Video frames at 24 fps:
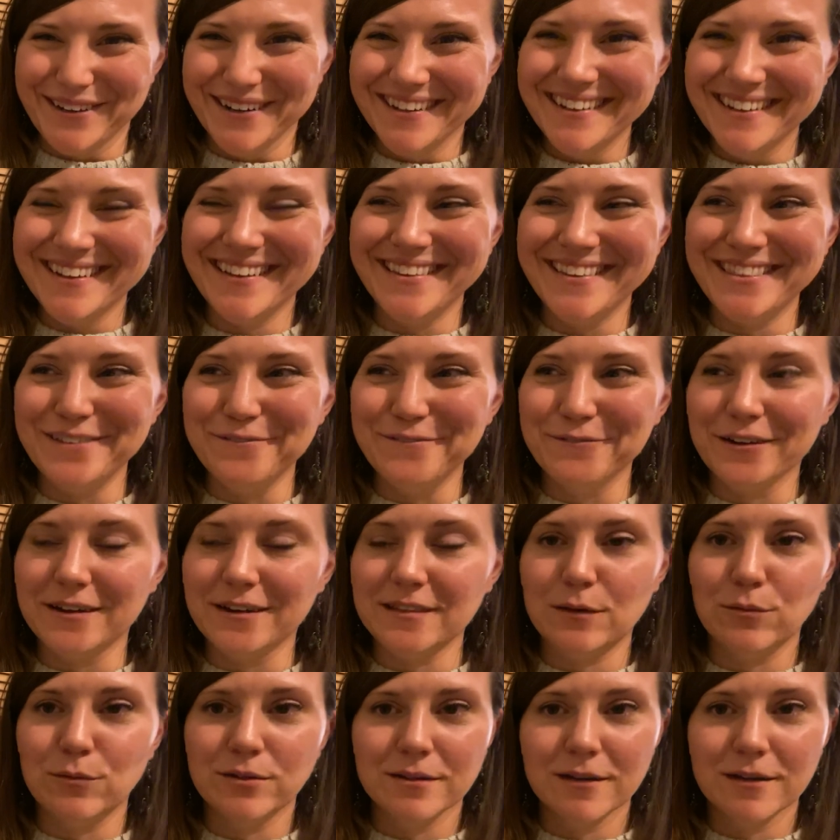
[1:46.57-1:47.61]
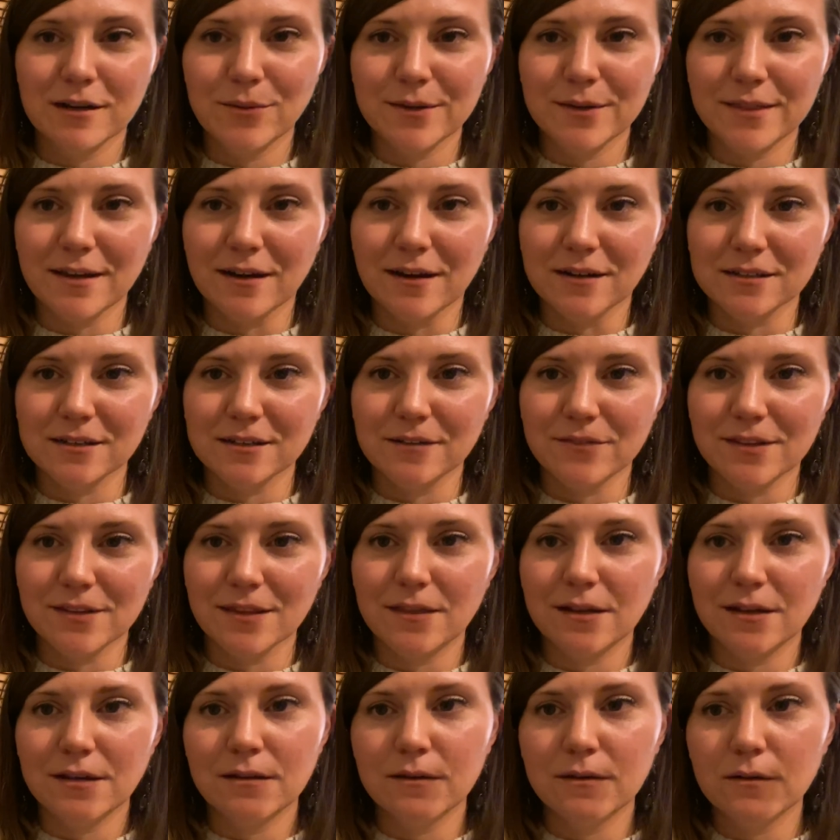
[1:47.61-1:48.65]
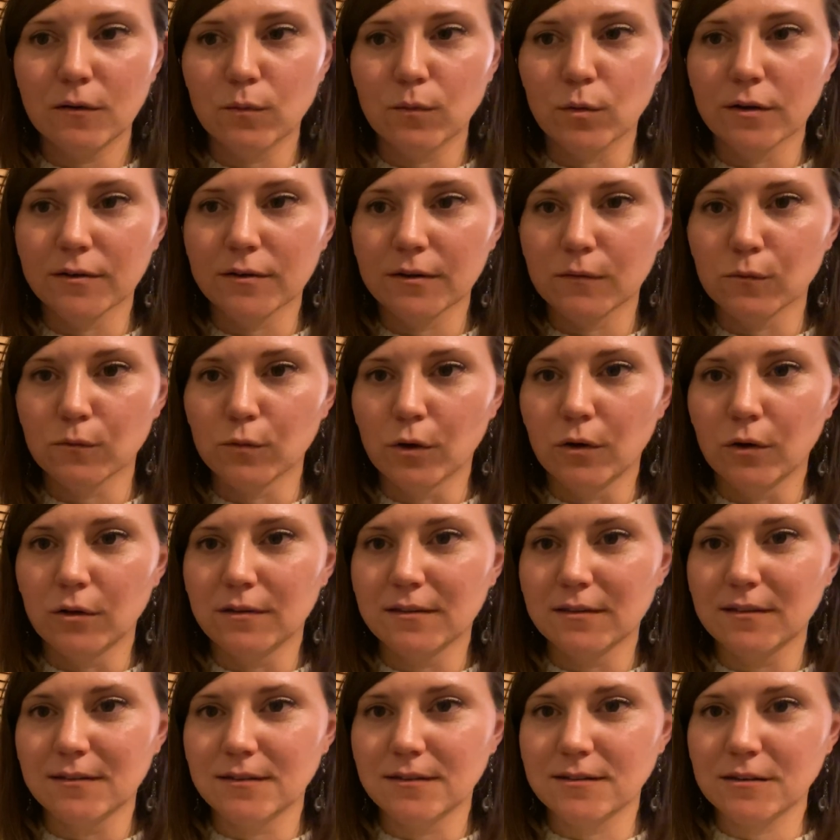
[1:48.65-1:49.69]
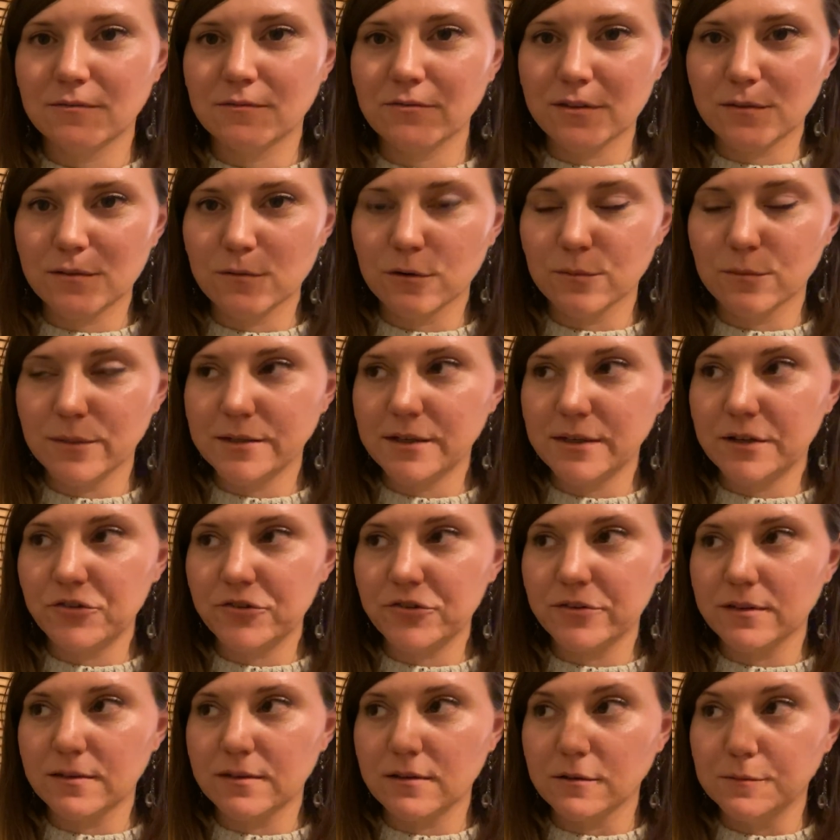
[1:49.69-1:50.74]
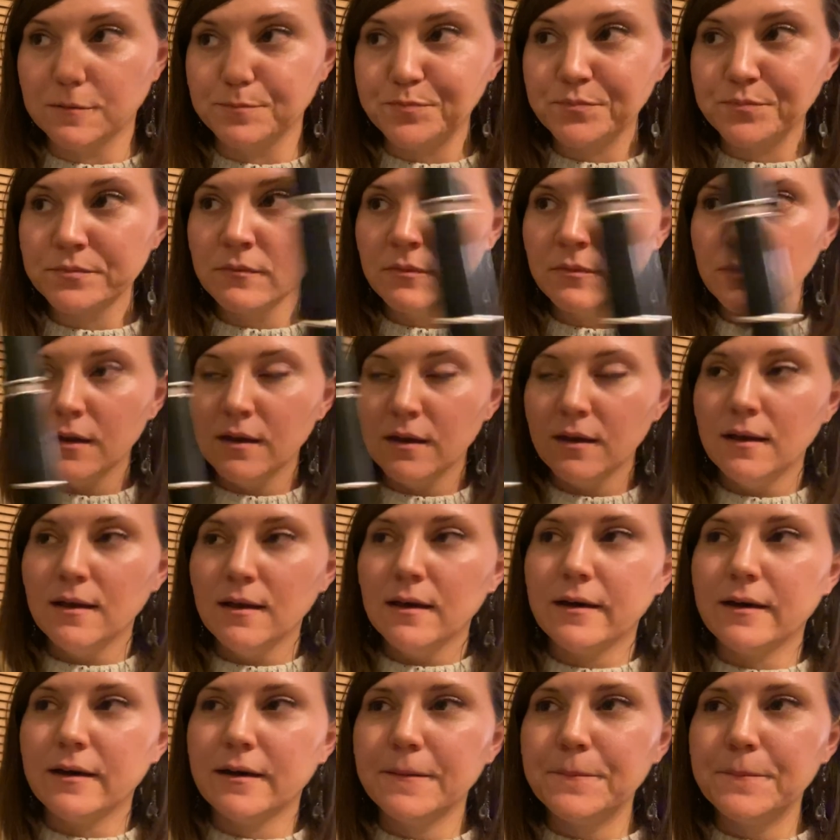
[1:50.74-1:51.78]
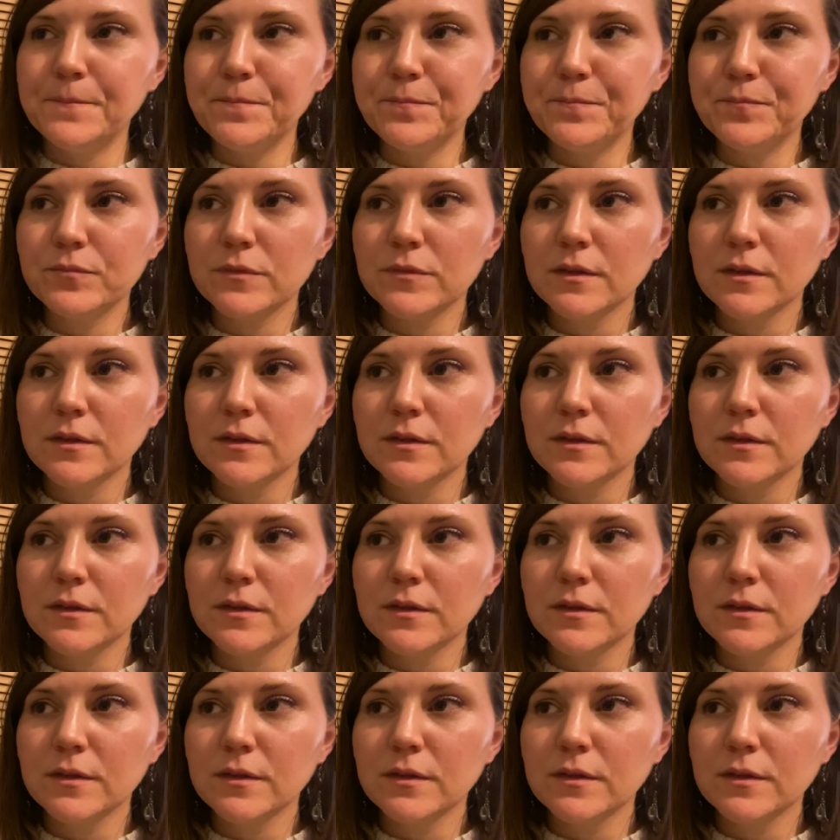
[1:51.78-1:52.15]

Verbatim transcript: and then finally we'll talk about the octaves and then a, a word on rolls and stuff as an ornamentation. So um,